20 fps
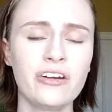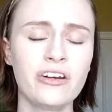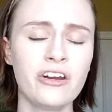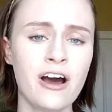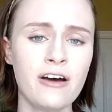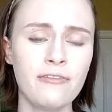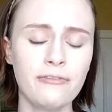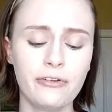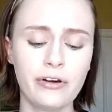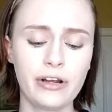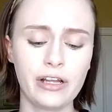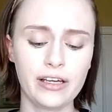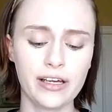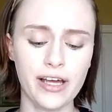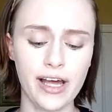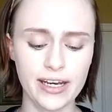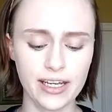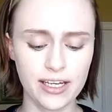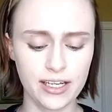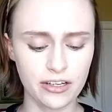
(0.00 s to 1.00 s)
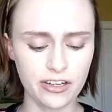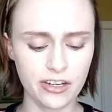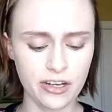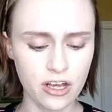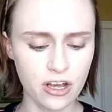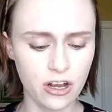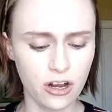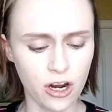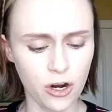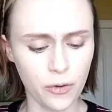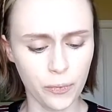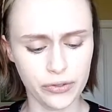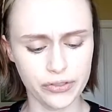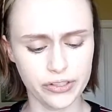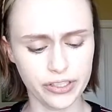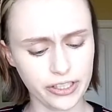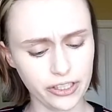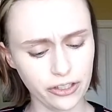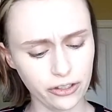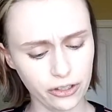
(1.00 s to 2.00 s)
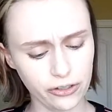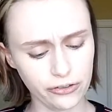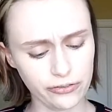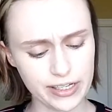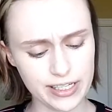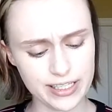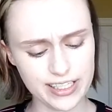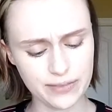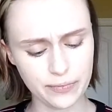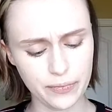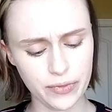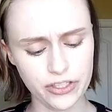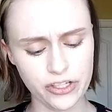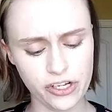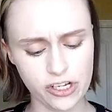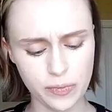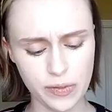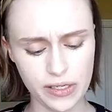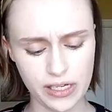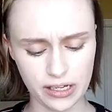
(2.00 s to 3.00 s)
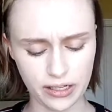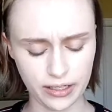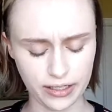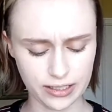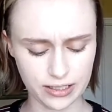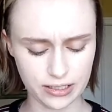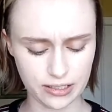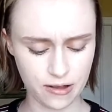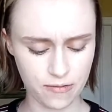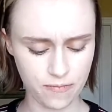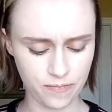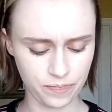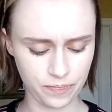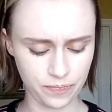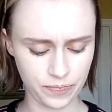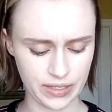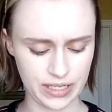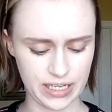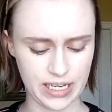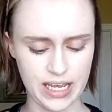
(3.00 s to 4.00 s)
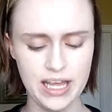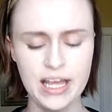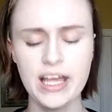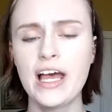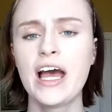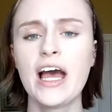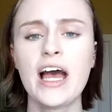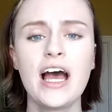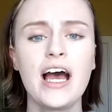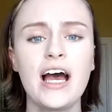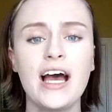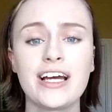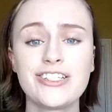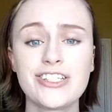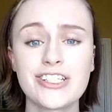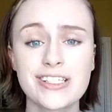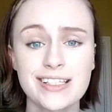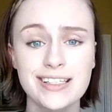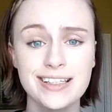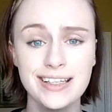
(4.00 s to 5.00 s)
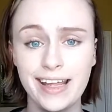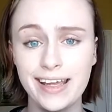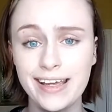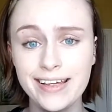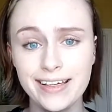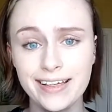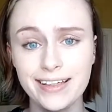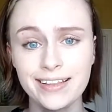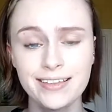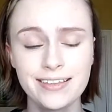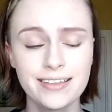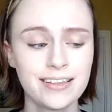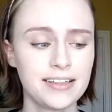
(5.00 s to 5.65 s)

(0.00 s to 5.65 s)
Not for really any particular reason, but just because I just like it.